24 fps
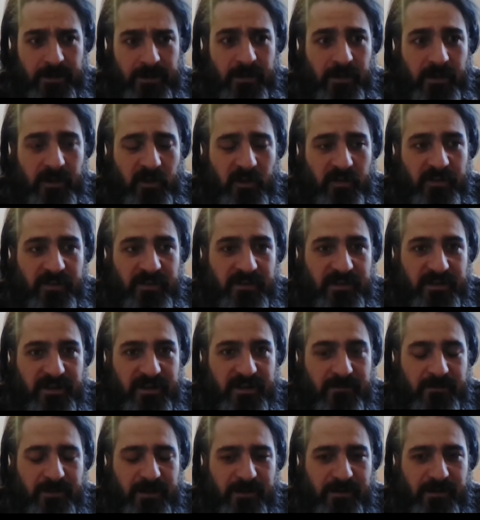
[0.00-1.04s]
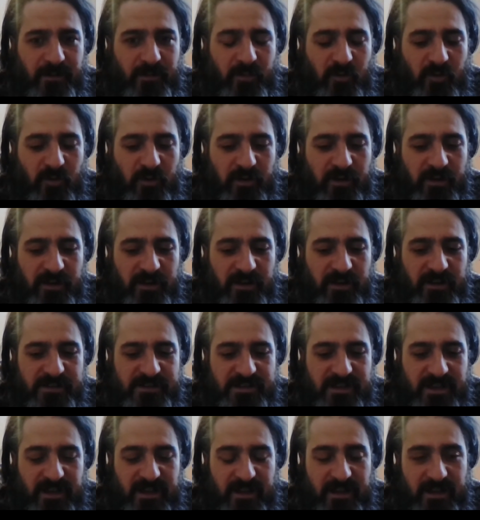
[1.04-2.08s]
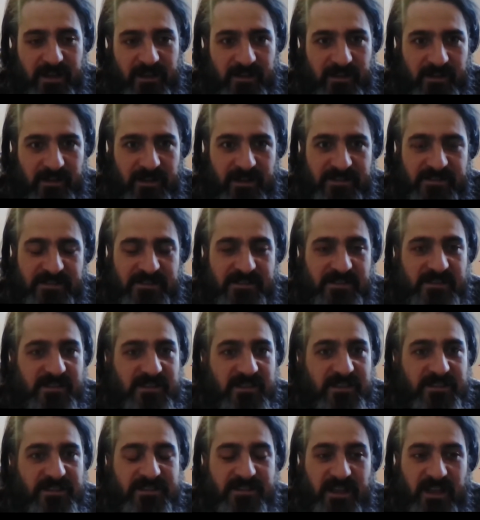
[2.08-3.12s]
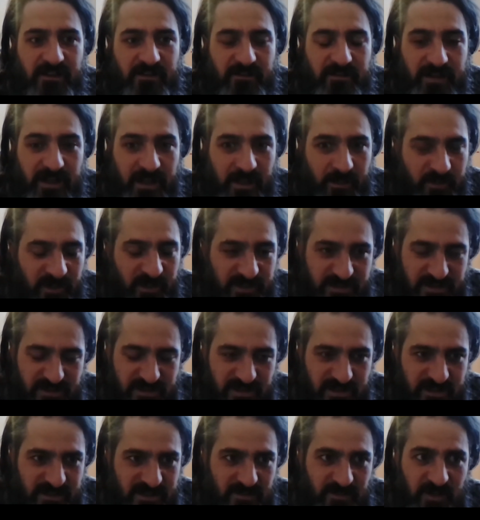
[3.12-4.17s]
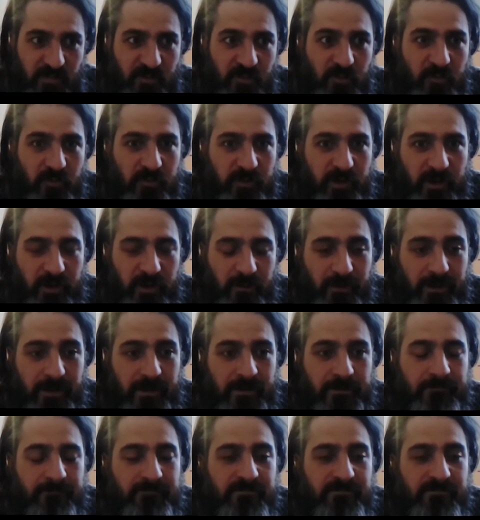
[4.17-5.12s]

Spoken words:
The thing that's very important is that anything that's disease, dead, or damaged needs to be pruned right away.